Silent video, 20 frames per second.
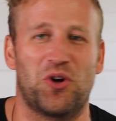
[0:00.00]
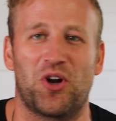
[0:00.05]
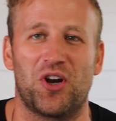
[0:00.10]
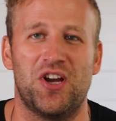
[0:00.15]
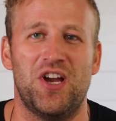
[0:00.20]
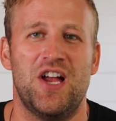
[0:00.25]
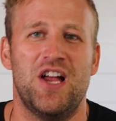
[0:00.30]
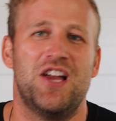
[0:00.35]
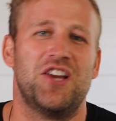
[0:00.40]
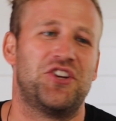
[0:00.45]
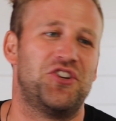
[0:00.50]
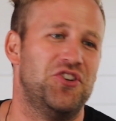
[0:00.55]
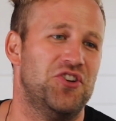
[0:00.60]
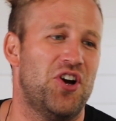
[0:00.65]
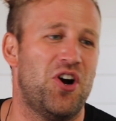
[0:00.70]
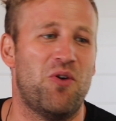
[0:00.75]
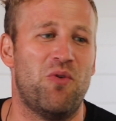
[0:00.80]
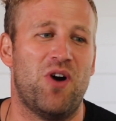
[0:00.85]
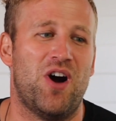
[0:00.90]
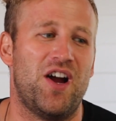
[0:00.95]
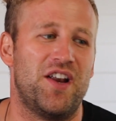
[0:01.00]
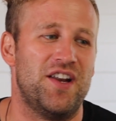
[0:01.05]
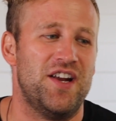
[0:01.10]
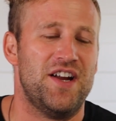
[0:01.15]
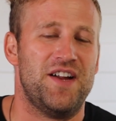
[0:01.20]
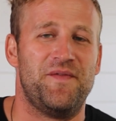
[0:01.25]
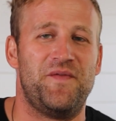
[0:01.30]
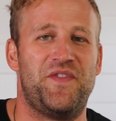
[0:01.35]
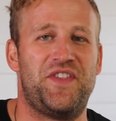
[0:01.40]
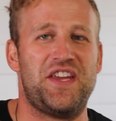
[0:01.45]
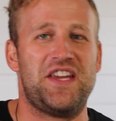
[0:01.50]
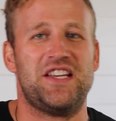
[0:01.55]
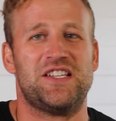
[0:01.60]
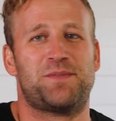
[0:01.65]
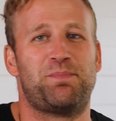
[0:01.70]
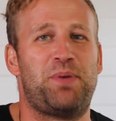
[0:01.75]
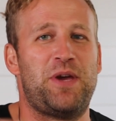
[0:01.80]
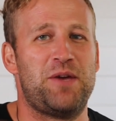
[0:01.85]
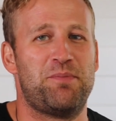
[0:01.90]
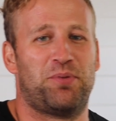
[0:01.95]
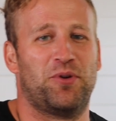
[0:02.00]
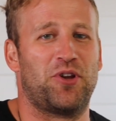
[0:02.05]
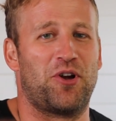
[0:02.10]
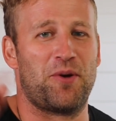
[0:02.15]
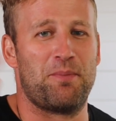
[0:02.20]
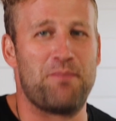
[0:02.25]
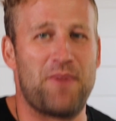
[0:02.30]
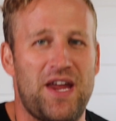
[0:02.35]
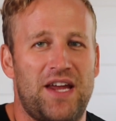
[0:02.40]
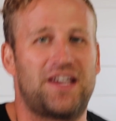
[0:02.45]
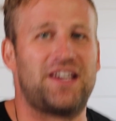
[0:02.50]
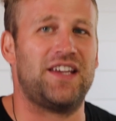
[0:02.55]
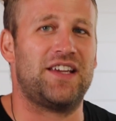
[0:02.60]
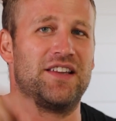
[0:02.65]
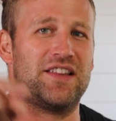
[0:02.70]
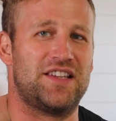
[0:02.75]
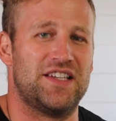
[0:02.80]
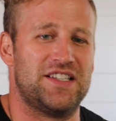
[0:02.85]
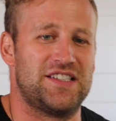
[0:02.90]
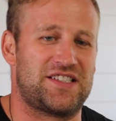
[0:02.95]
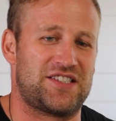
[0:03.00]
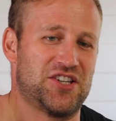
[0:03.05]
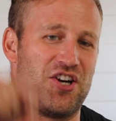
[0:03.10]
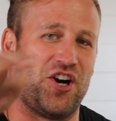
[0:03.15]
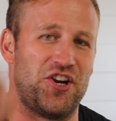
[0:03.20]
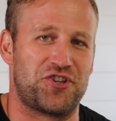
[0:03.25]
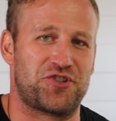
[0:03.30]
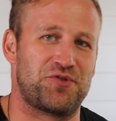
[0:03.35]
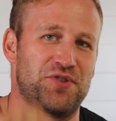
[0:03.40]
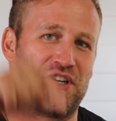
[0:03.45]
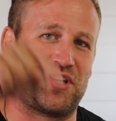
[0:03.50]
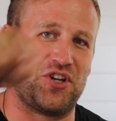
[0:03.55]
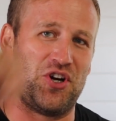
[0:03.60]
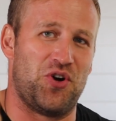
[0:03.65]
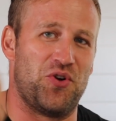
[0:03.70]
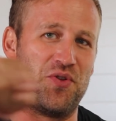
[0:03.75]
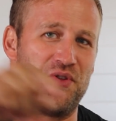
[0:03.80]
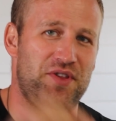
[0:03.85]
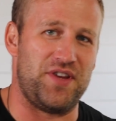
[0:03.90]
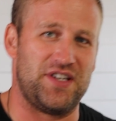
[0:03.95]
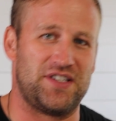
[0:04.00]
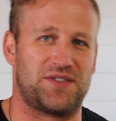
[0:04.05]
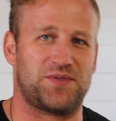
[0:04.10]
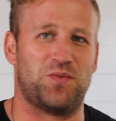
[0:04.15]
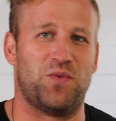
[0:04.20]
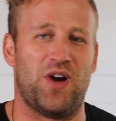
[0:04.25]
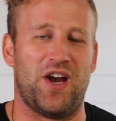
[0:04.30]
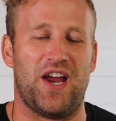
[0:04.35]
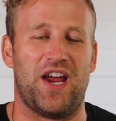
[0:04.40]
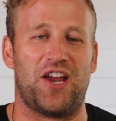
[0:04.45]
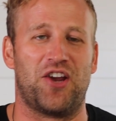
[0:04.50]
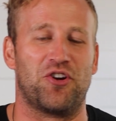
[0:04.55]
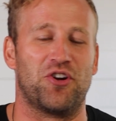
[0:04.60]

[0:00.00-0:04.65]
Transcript: or you know what, these people are making this country go this way,